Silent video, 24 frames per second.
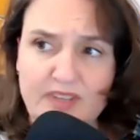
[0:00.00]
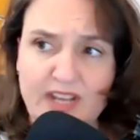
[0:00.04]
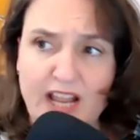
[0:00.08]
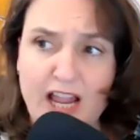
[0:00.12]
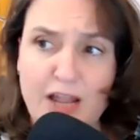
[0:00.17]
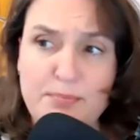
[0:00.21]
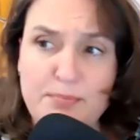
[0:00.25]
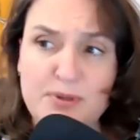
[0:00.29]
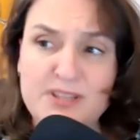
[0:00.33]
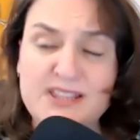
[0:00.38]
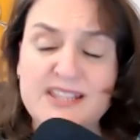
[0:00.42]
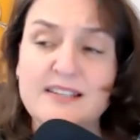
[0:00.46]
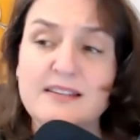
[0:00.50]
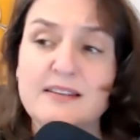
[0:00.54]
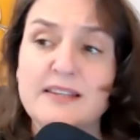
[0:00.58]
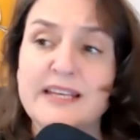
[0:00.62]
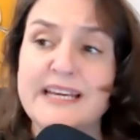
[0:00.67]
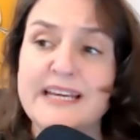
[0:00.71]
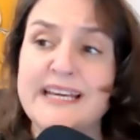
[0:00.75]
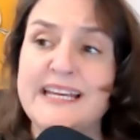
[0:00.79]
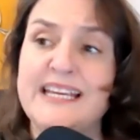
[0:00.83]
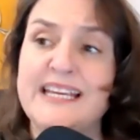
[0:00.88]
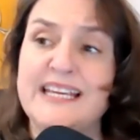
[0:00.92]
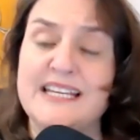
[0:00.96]
I put the
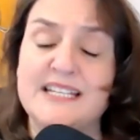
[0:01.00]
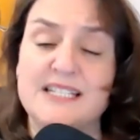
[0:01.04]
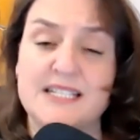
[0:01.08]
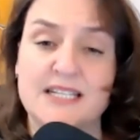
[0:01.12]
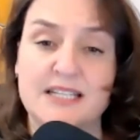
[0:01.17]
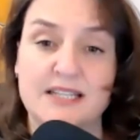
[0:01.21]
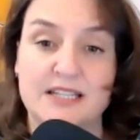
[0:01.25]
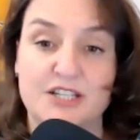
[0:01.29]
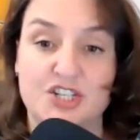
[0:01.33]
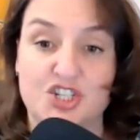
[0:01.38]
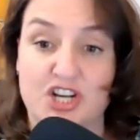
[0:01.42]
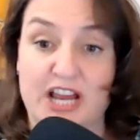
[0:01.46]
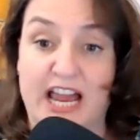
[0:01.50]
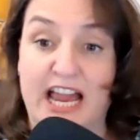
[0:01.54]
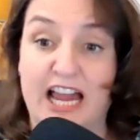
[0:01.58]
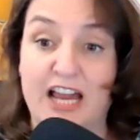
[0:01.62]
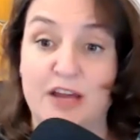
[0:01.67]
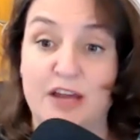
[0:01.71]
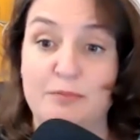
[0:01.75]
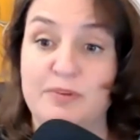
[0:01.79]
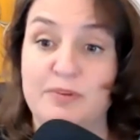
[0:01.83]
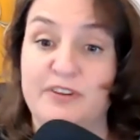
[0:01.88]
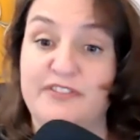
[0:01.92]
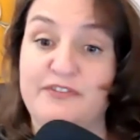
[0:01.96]
link into the
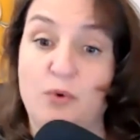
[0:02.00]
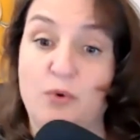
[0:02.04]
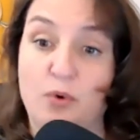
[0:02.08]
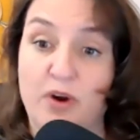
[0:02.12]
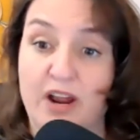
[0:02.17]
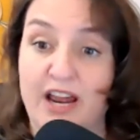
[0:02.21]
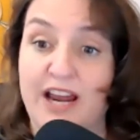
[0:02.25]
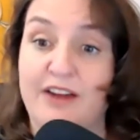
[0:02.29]
chat before